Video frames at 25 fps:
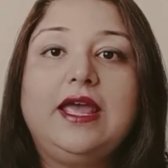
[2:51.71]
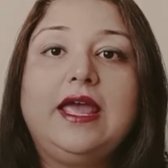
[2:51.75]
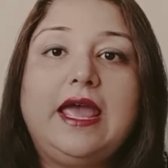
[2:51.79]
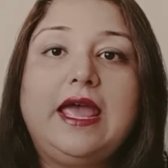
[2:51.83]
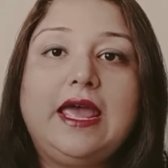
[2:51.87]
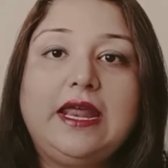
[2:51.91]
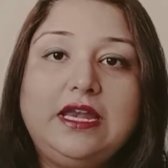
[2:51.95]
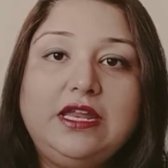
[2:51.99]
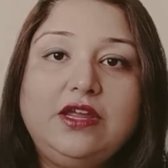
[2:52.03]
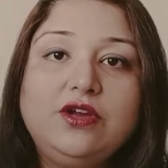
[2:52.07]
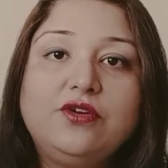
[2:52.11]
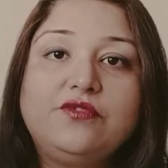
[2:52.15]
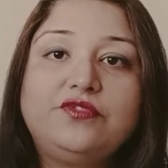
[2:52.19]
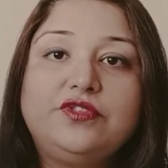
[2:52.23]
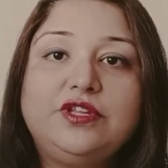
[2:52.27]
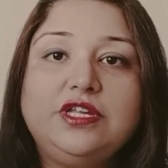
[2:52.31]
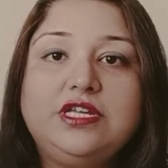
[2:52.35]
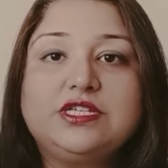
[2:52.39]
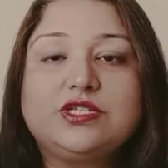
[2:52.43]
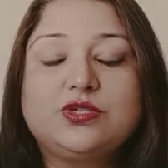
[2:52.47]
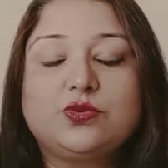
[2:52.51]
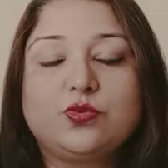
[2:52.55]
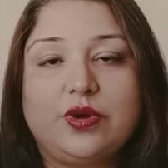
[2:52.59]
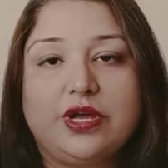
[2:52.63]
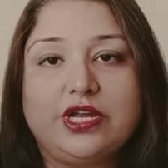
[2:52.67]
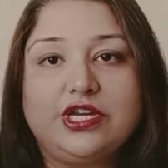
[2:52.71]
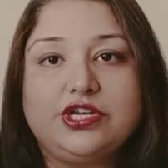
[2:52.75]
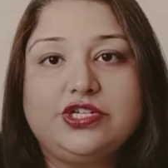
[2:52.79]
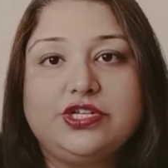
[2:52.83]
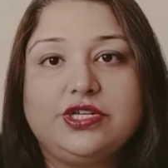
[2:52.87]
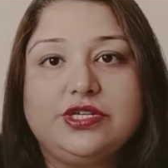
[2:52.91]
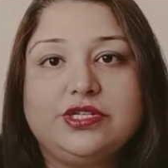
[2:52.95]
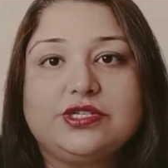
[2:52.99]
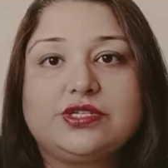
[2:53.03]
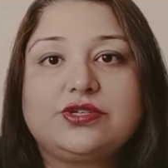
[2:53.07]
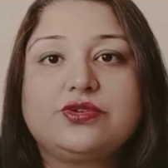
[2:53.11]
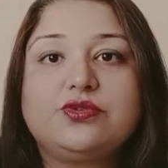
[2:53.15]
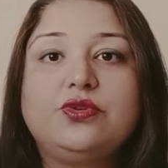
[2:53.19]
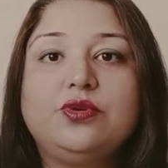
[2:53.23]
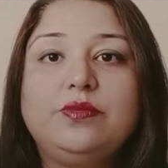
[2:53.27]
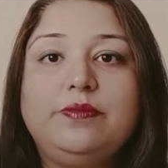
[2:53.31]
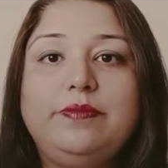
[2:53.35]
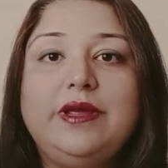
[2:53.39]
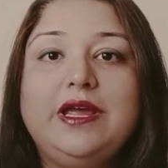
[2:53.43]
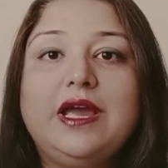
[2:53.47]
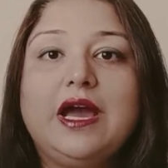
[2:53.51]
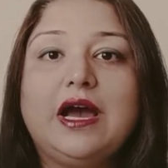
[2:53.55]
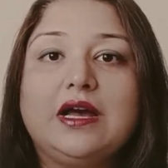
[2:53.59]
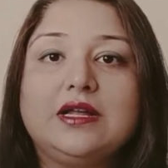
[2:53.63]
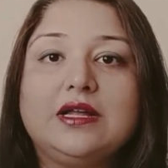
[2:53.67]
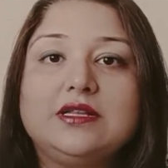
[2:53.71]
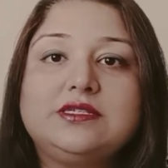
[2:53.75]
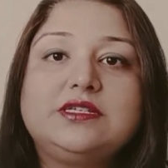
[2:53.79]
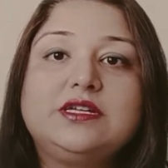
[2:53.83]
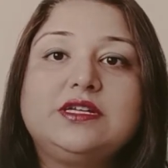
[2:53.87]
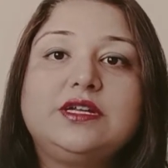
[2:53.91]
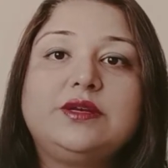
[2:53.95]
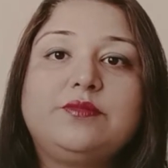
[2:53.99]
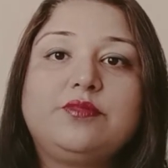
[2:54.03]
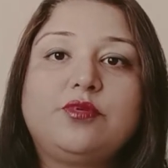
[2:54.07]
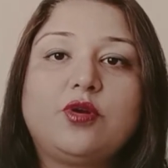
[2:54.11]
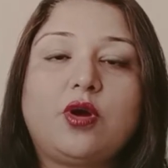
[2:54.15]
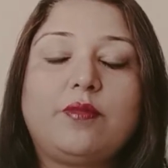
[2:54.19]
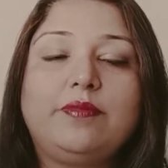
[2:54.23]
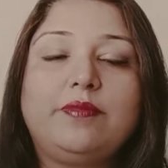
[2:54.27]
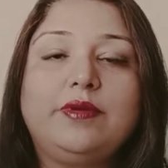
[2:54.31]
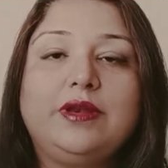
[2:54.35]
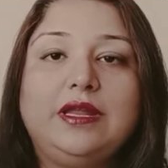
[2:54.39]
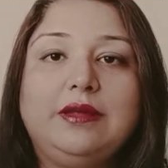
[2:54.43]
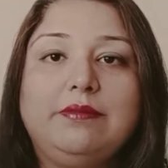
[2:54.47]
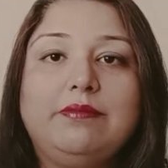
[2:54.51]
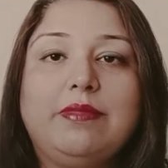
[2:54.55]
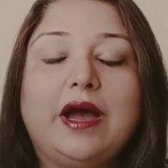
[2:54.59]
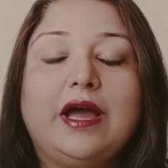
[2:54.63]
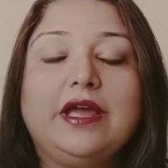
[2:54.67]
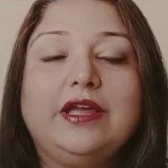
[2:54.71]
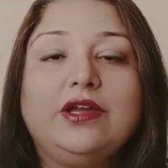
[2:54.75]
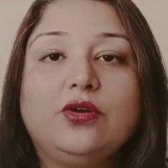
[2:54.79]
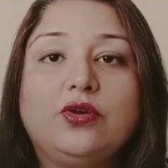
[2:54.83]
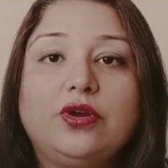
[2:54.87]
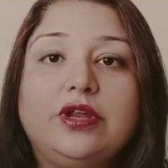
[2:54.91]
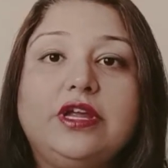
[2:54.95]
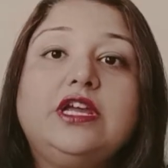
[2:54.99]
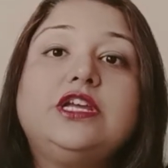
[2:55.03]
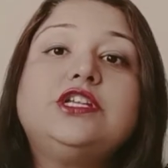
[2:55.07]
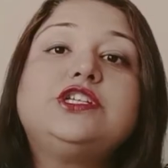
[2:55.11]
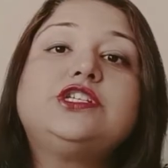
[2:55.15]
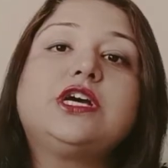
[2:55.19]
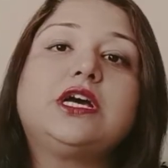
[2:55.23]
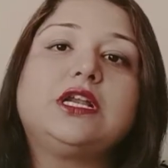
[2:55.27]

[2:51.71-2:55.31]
Any of these questions could be answered properly by your HR